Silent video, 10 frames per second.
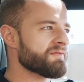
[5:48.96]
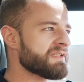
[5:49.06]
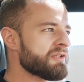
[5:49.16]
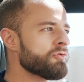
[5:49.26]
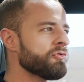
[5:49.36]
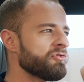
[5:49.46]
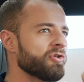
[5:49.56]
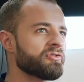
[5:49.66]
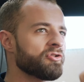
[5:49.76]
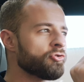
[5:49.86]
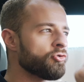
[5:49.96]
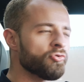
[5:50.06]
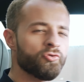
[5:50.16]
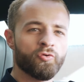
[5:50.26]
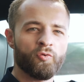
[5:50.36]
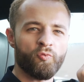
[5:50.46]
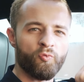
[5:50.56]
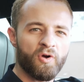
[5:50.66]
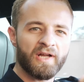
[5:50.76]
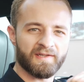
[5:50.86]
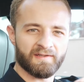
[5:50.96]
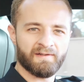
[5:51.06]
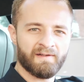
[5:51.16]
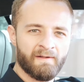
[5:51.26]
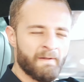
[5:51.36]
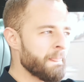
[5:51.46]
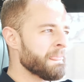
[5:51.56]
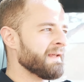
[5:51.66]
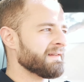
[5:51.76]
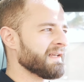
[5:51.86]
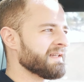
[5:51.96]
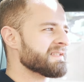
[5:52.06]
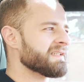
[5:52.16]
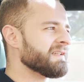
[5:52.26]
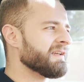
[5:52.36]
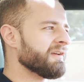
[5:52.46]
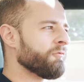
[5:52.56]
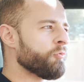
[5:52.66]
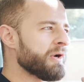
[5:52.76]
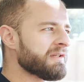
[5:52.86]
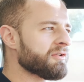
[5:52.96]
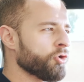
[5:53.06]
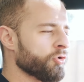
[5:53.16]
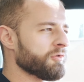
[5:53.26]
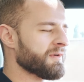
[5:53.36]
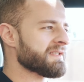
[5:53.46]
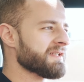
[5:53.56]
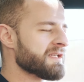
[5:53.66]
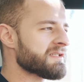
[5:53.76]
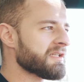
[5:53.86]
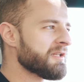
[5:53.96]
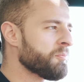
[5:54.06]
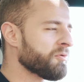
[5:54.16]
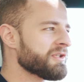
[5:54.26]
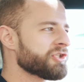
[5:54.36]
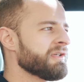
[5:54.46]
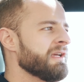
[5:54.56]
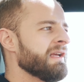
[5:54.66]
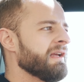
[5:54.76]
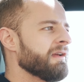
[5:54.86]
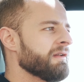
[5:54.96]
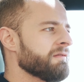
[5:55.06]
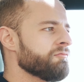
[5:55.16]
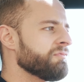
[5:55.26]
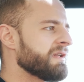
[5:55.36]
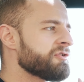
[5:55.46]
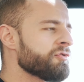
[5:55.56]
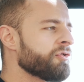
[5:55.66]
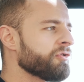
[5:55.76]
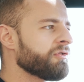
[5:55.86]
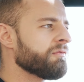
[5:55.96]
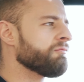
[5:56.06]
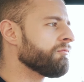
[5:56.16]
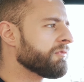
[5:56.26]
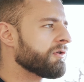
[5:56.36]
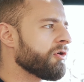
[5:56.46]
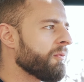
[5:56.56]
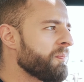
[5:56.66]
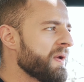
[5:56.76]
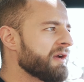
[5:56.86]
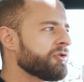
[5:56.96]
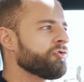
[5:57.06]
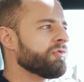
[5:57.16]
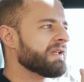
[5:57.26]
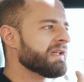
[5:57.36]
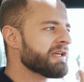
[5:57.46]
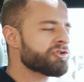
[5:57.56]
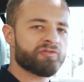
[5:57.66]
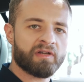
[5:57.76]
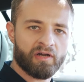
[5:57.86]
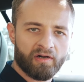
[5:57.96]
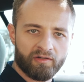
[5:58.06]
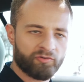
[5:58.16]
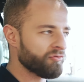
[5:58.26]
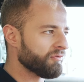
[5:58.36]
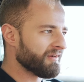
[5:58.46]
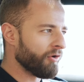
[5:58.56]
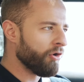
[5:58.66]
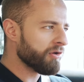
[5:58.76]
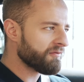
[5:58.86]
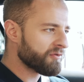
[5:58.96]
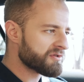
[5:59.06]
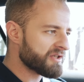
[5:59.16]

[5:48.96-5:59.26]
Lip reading: 0.21. That is a wind tolerance and slipperage that you could compare to an electric car, to all of those